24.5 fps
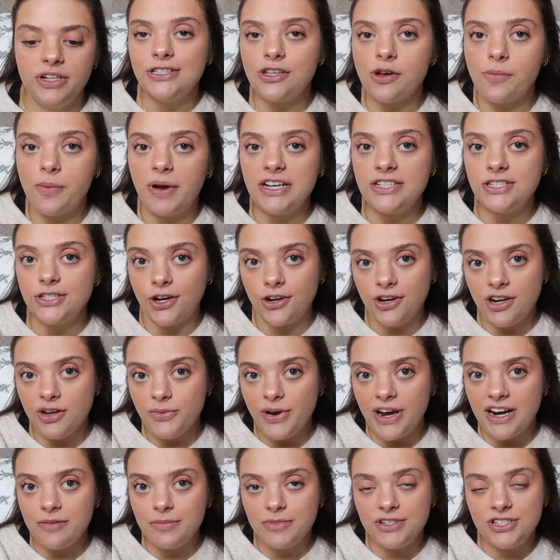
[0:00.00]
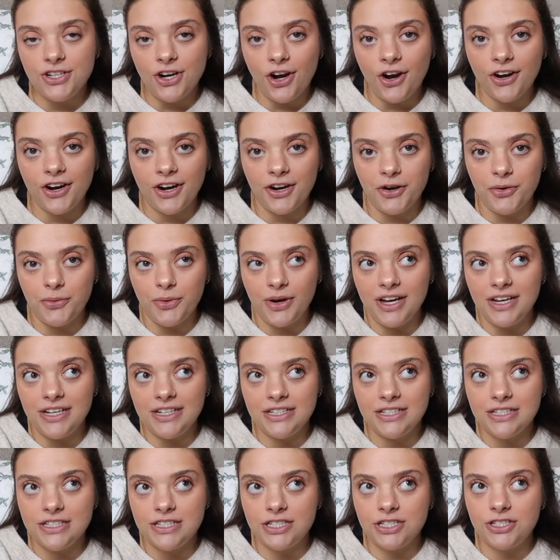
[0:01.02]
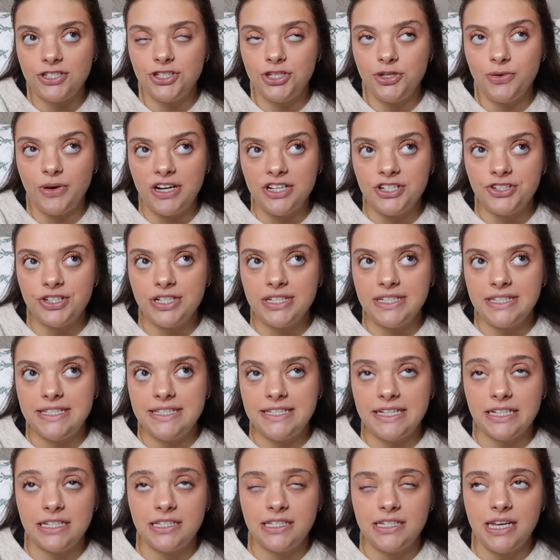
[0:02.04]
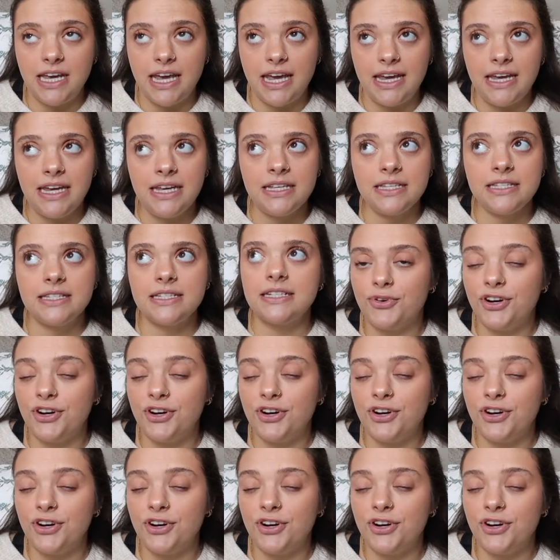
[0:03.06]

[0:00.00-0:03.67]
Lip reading: So my starting weight on Mounjaro was 268.